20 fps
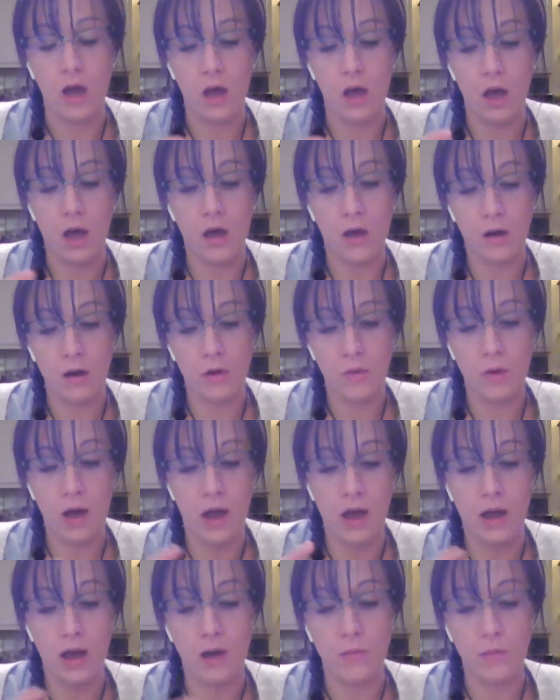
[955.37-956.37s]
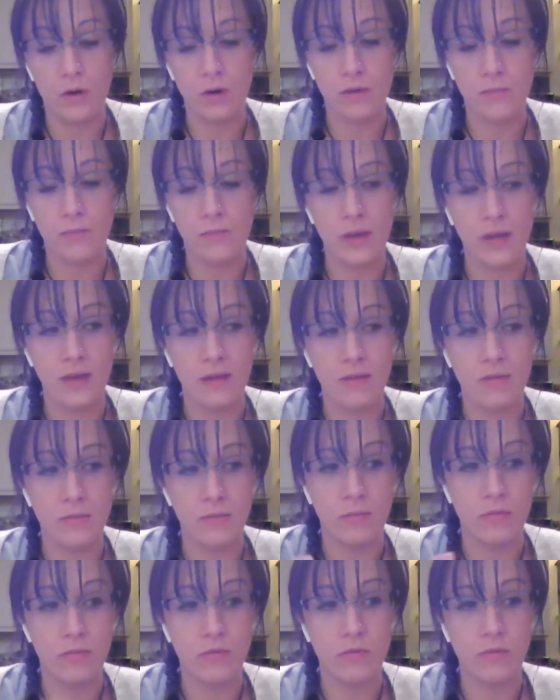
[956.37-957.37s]
our our
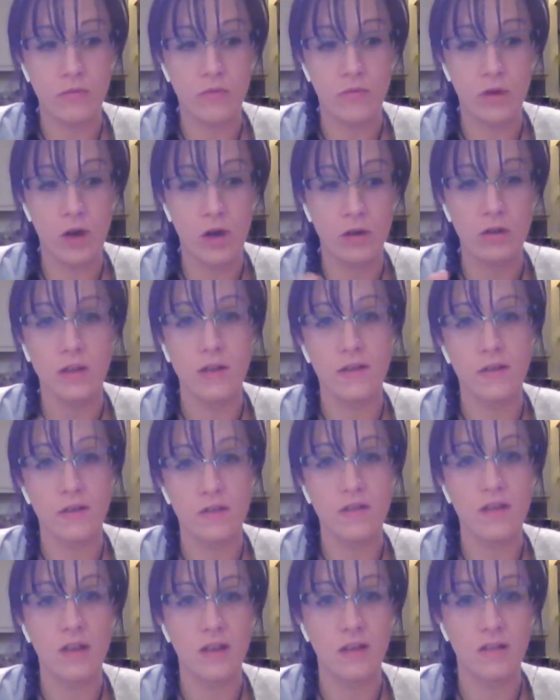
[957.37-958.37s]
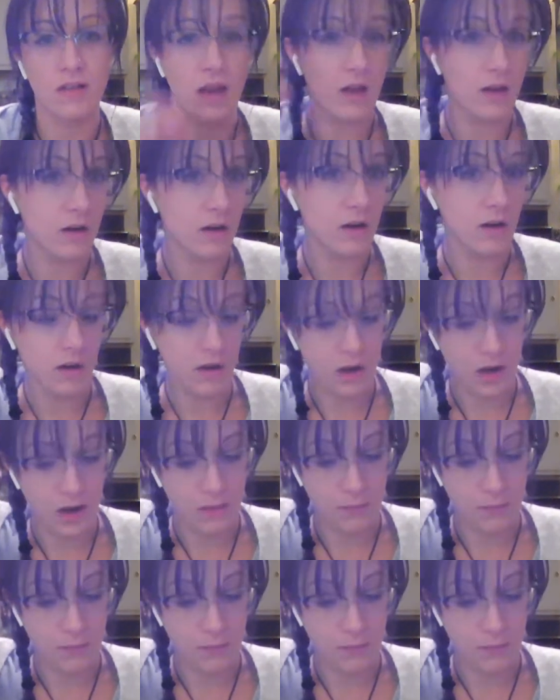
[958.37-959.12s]
biggest struggle is is anger. I